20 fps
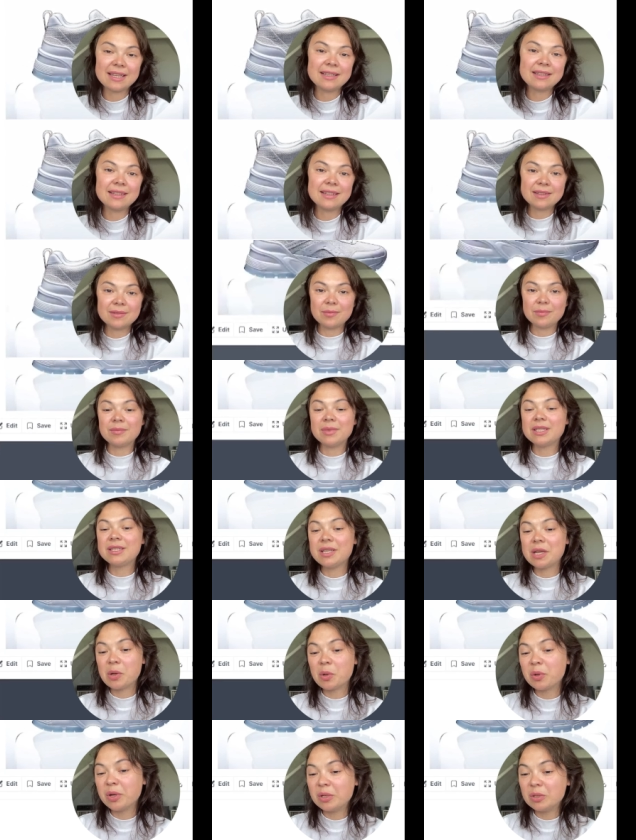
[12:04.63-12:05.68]
that the
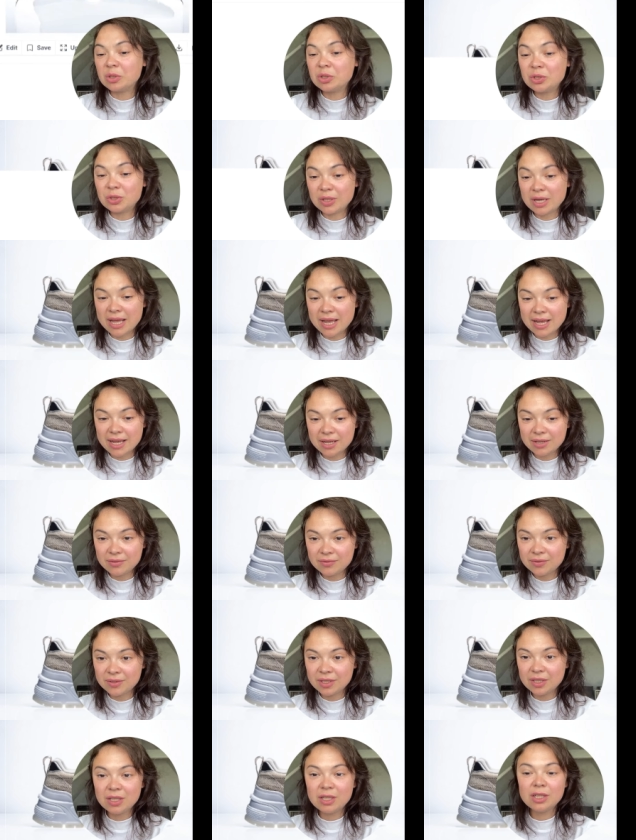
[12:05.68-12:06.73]
material should
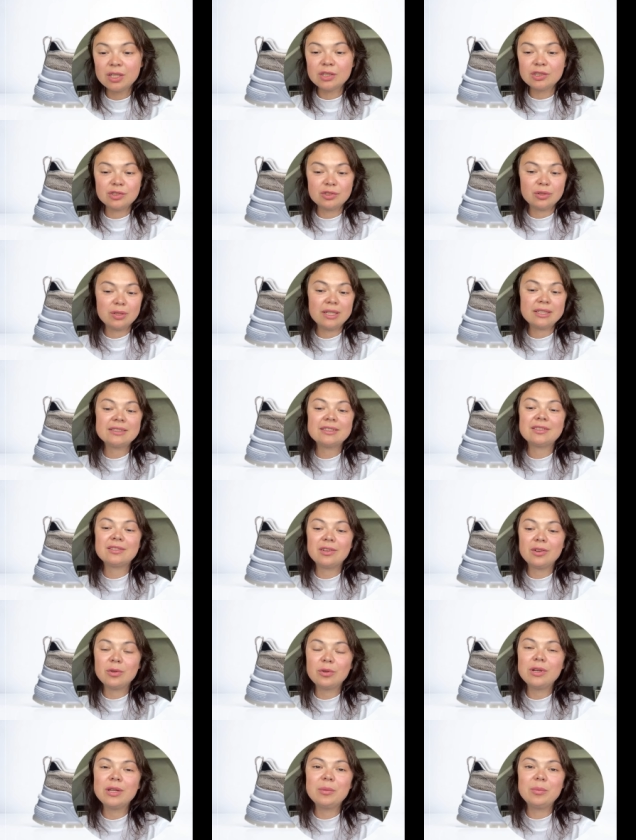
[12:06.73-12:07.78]
have. So let's
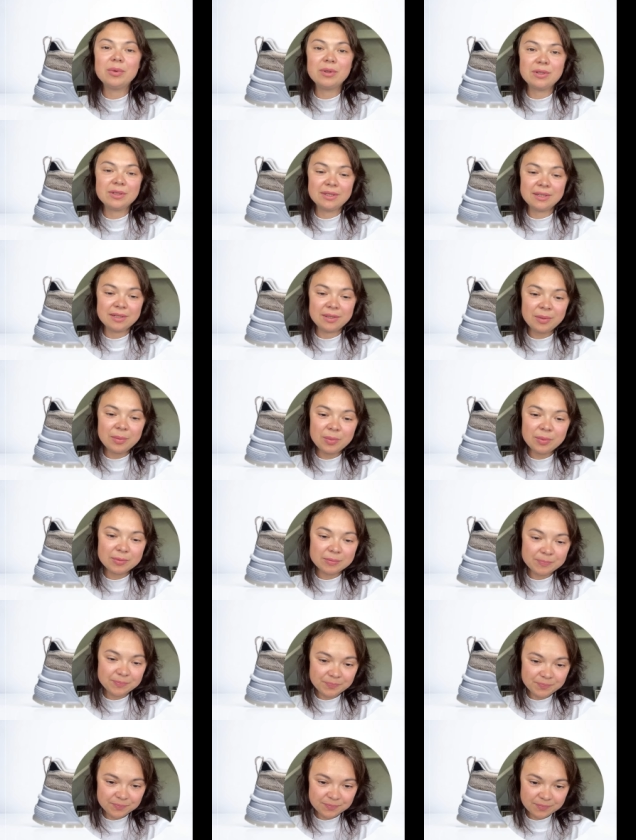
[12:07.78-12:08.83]
slowly build up.
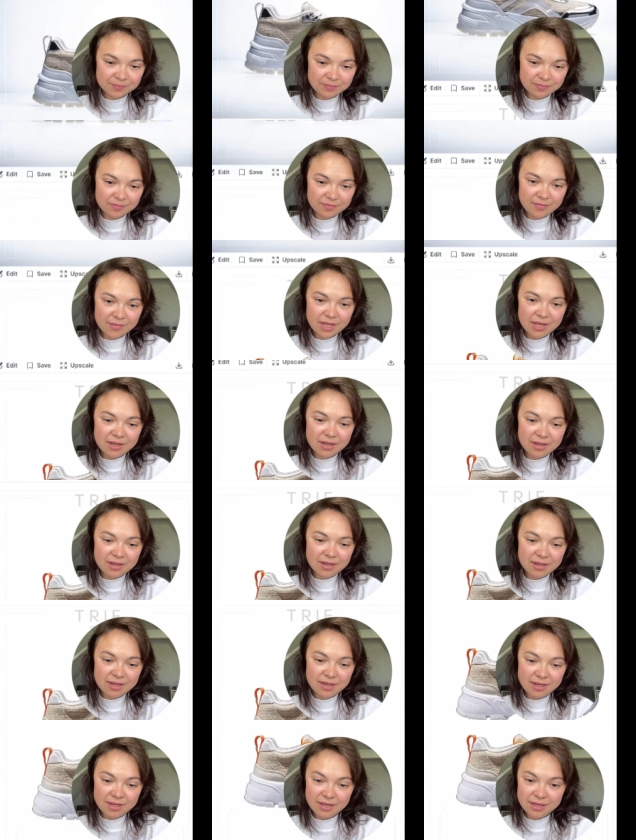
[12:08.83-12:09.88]

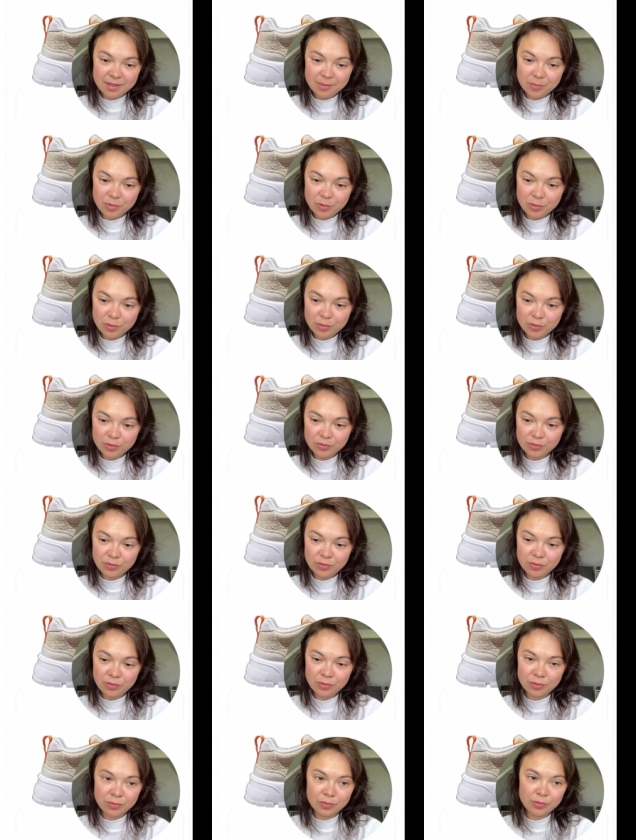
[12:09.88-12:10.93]
I'm going
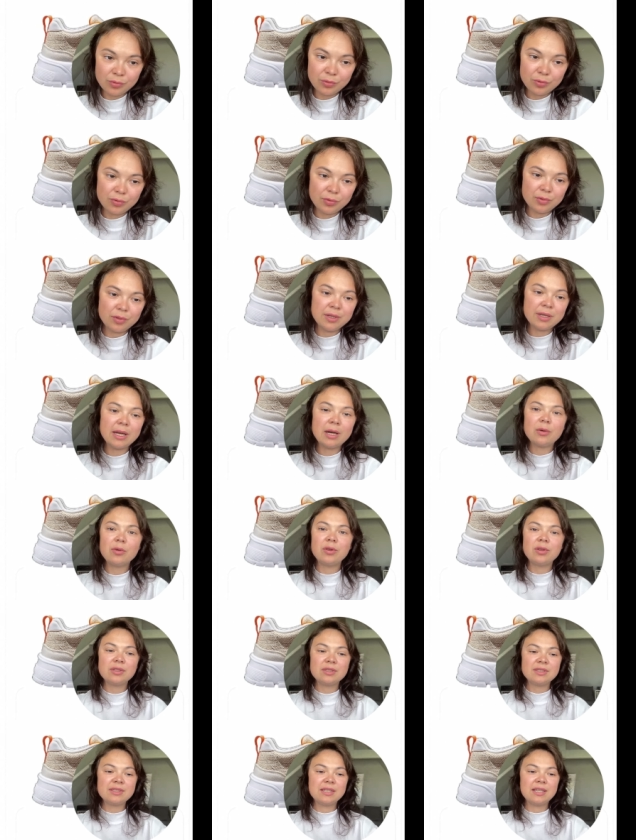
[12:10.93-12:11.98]
to now
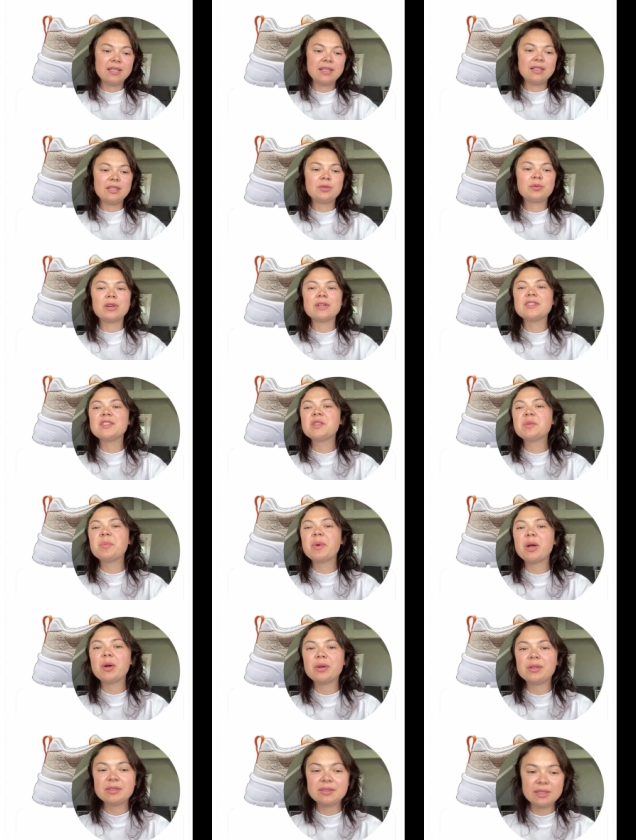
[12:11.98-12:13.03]
say
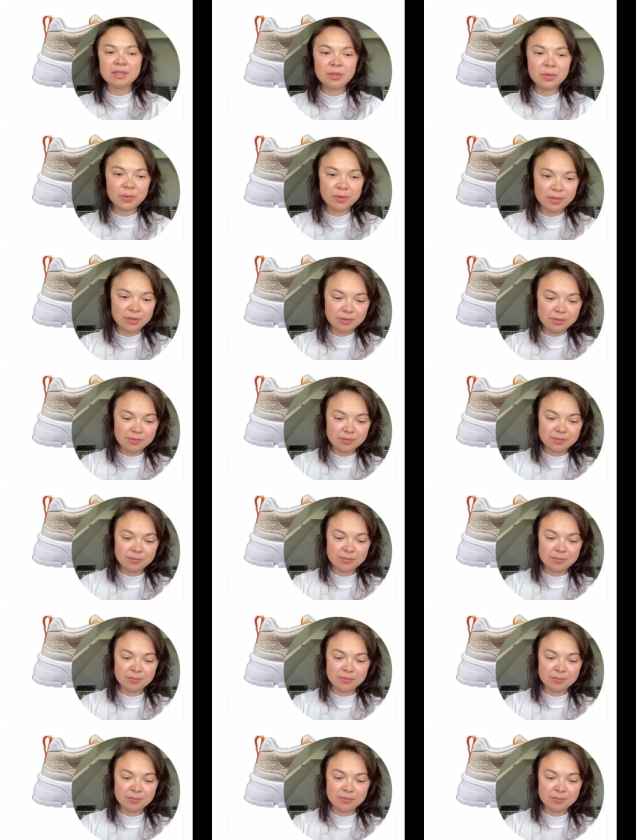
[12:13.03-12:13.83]
transparent acrylic.